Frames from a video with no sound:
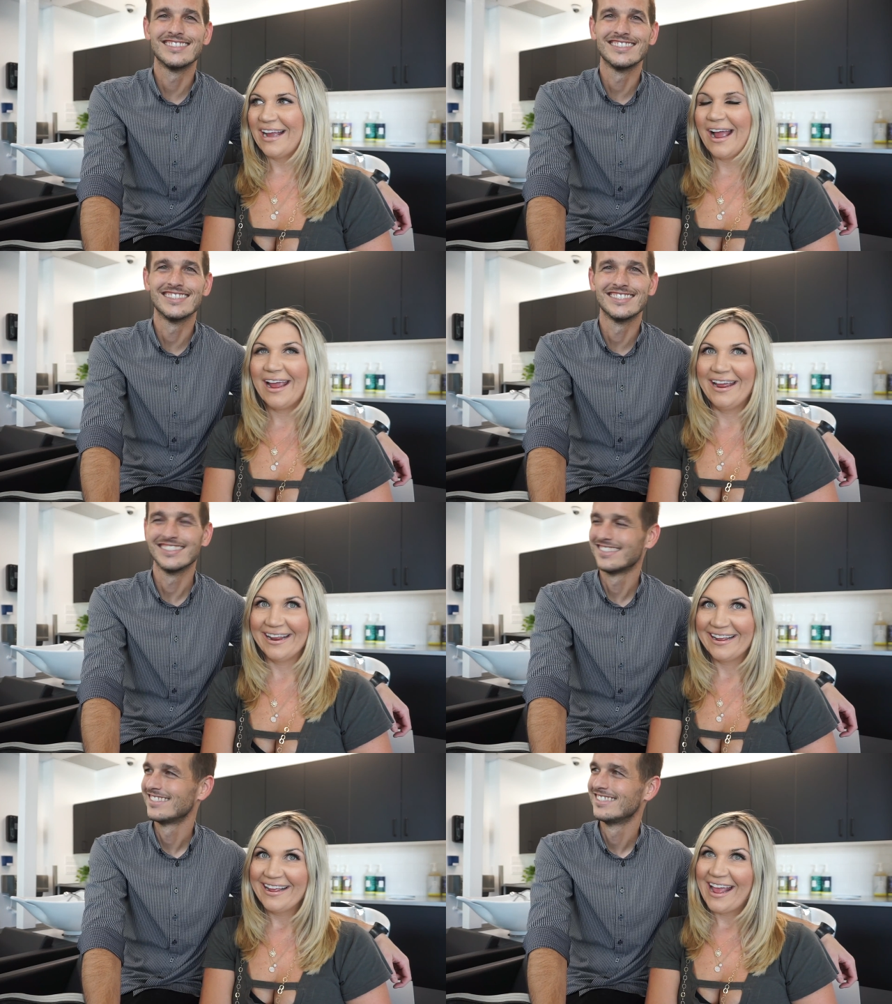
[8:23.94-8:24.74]
Speaker 1: I,
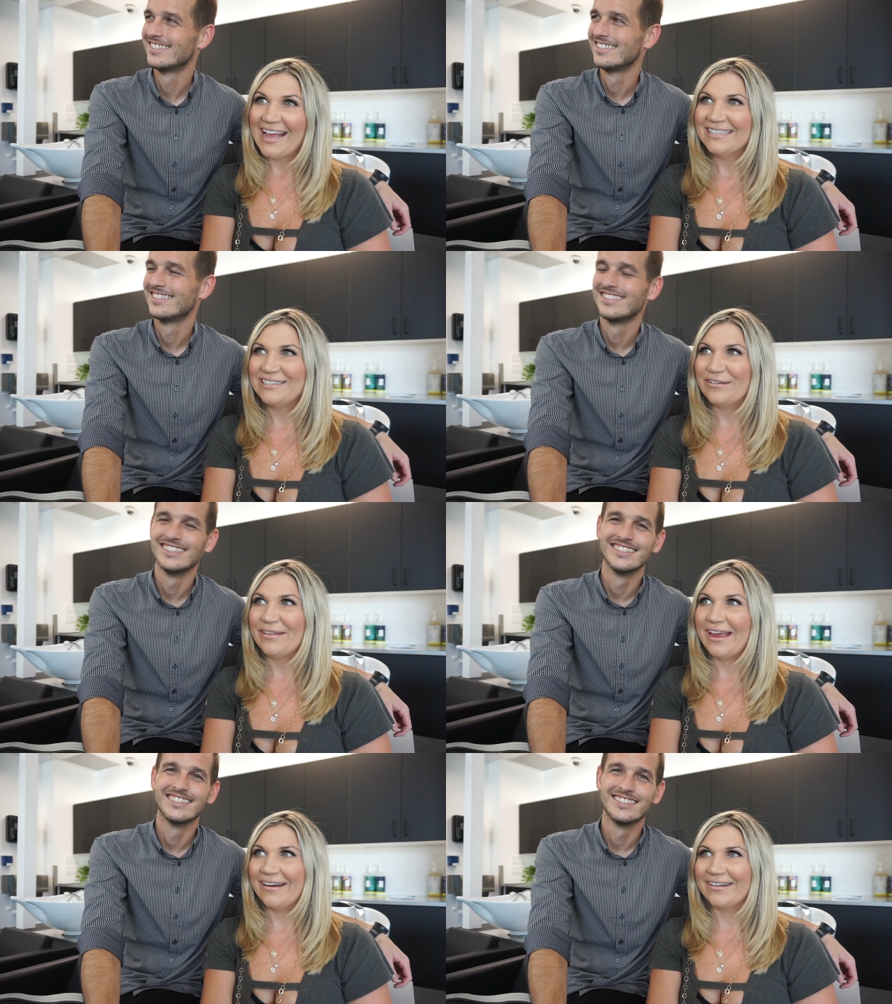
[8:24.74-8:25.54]
and so
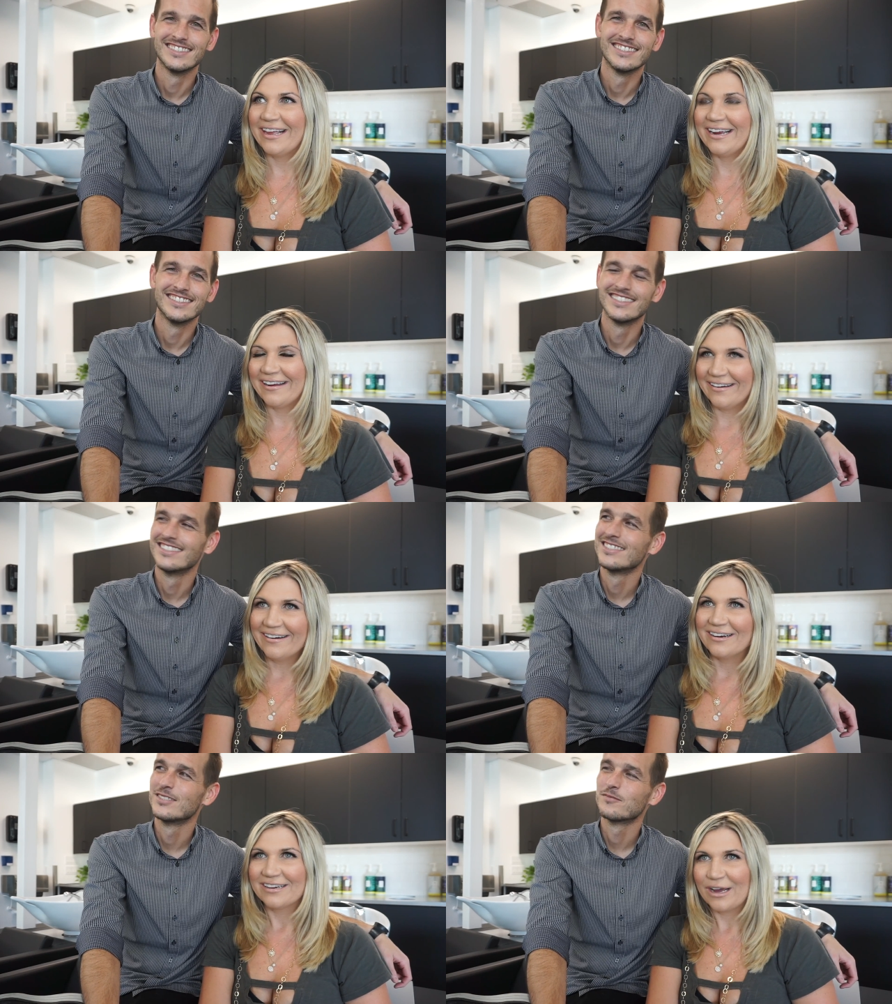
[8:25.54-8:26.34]
they are like,
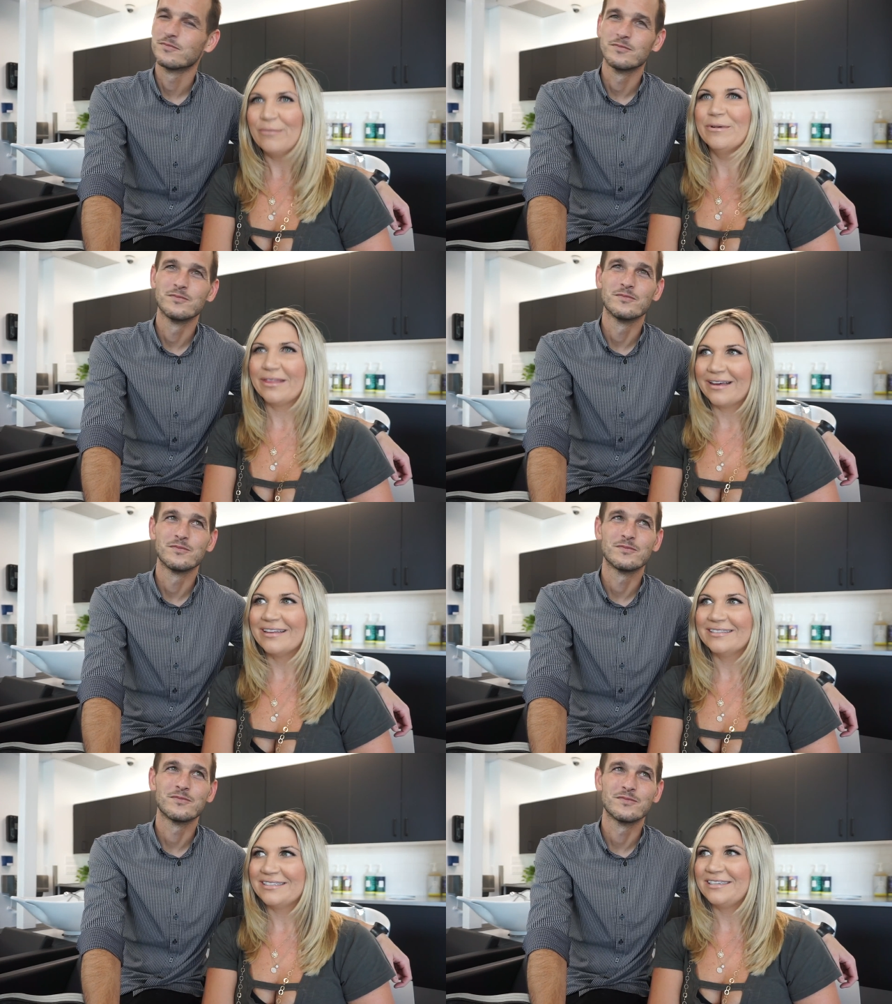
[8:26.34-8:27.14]
oh, come with
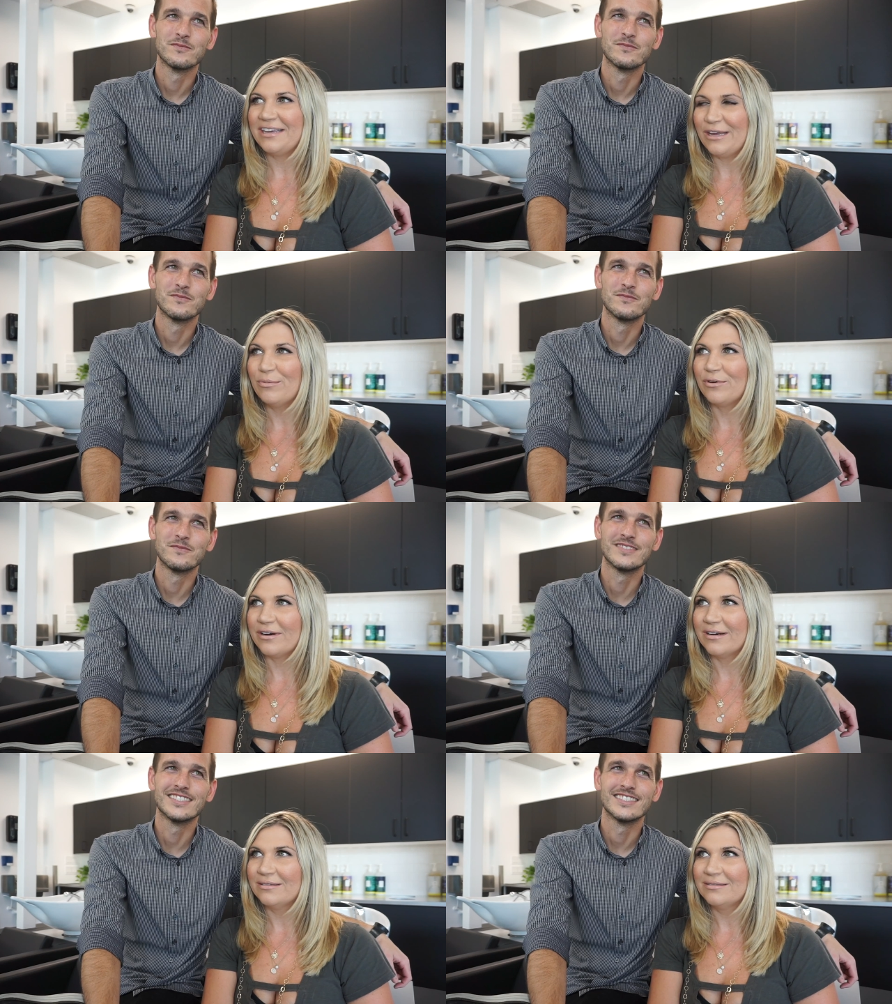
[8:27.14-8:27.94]
us to
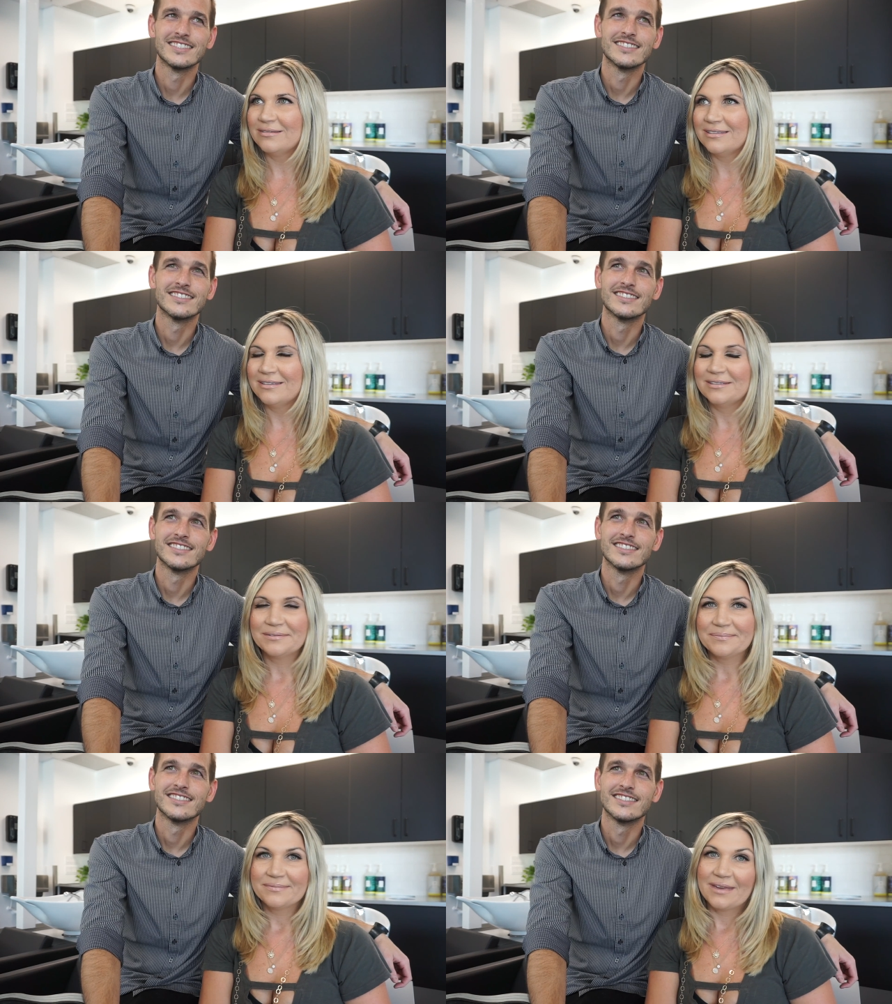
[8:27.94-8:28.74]
Ybor.
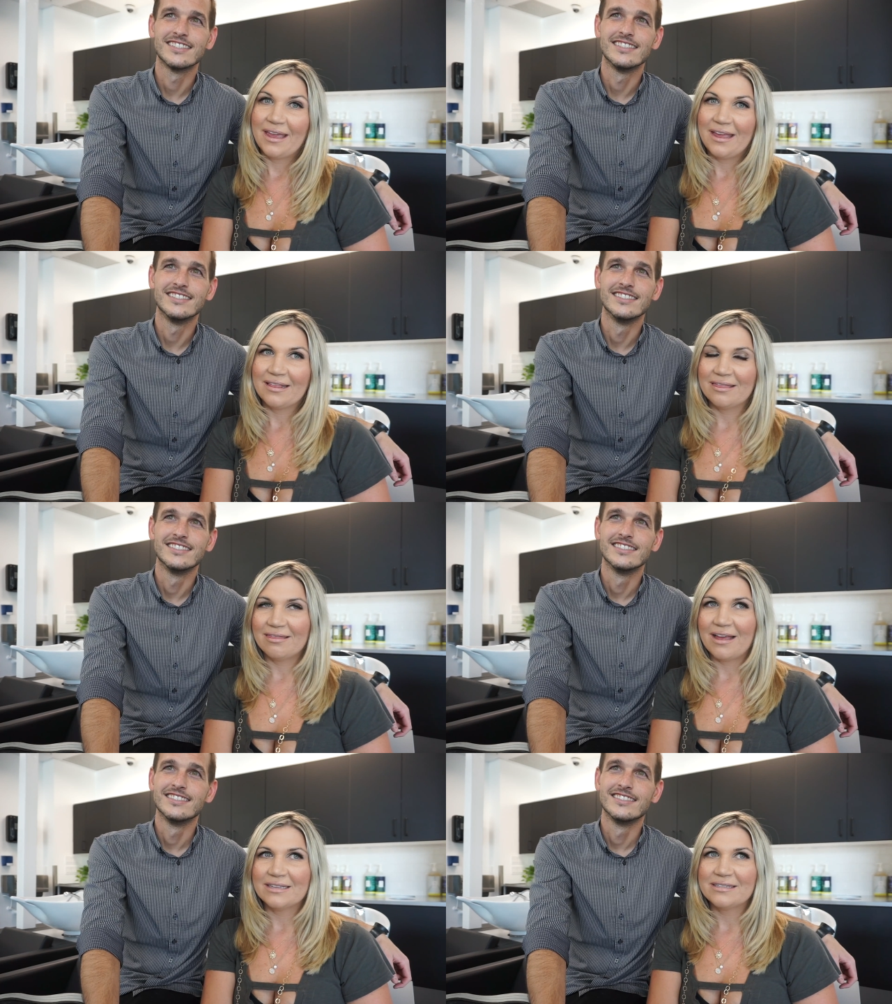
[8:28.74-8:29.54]
And
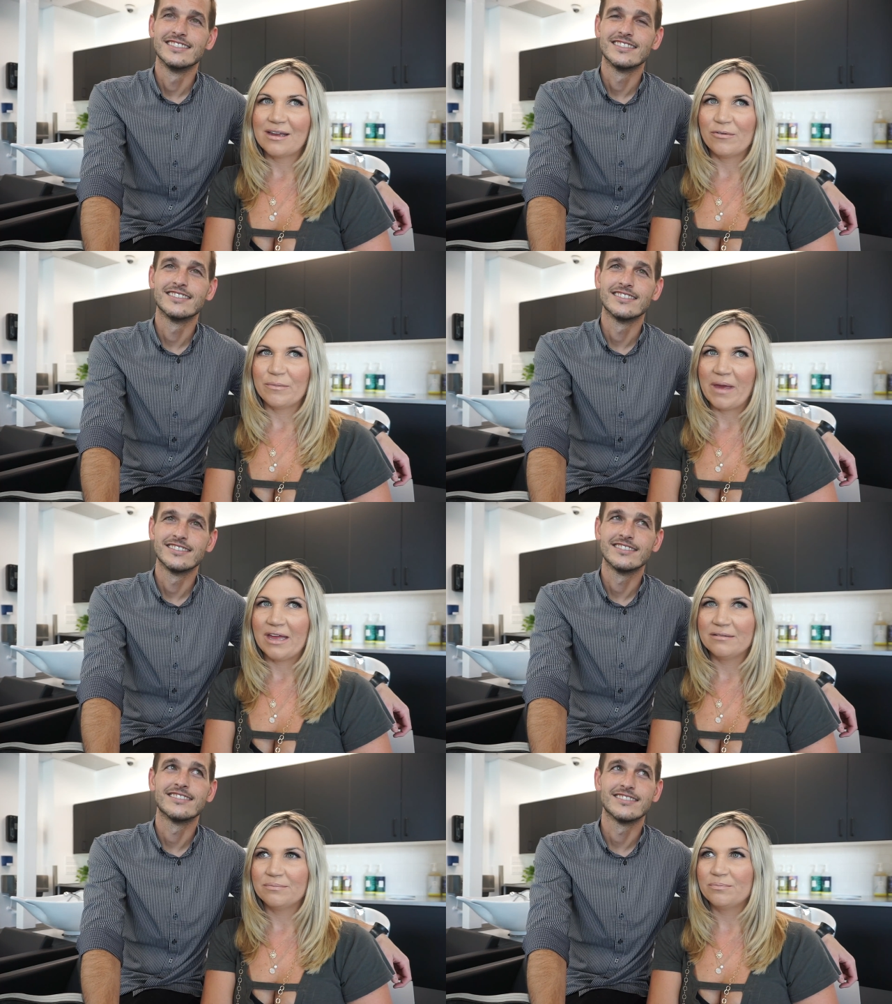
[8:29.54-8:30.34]
that's how we
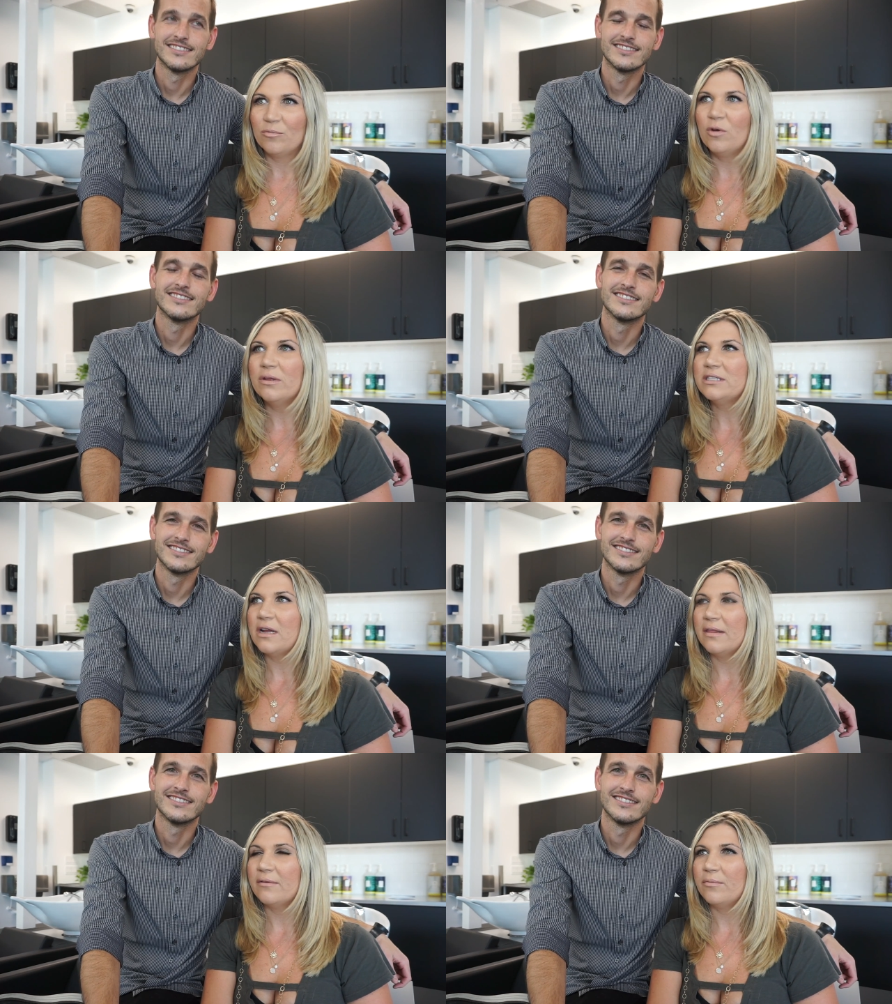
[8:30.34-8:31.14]
met. Well, it's
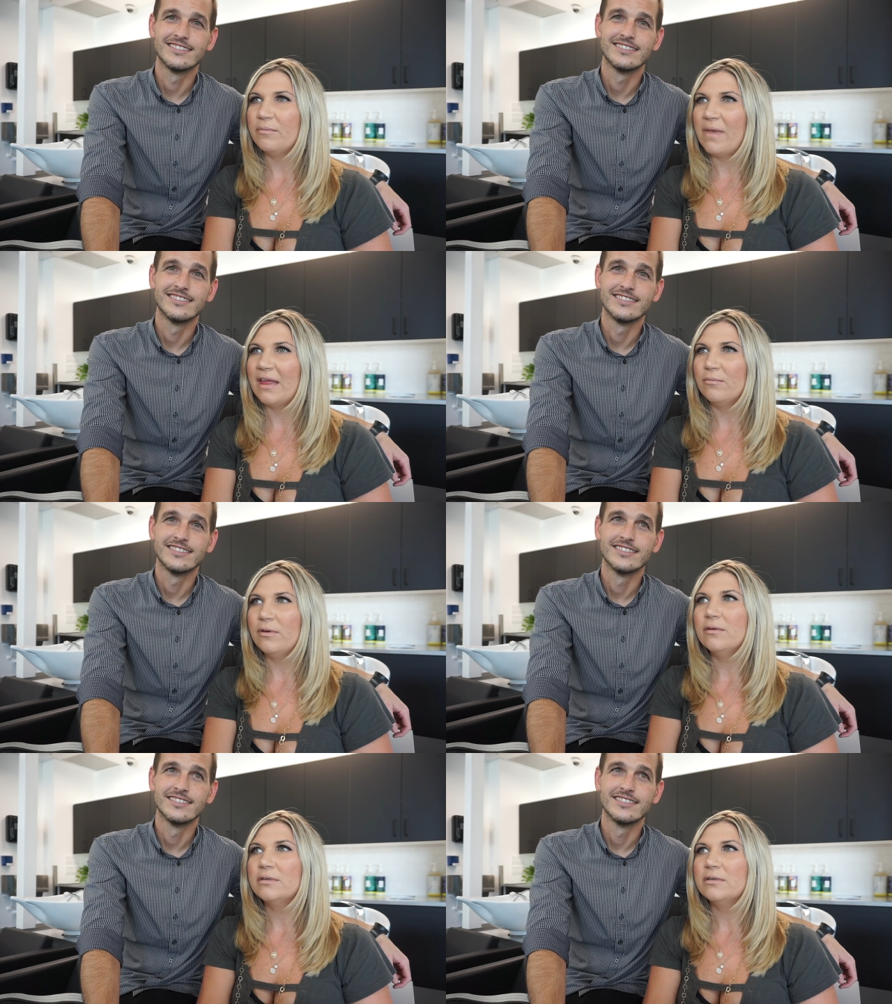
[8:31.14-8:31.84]
not that we met. We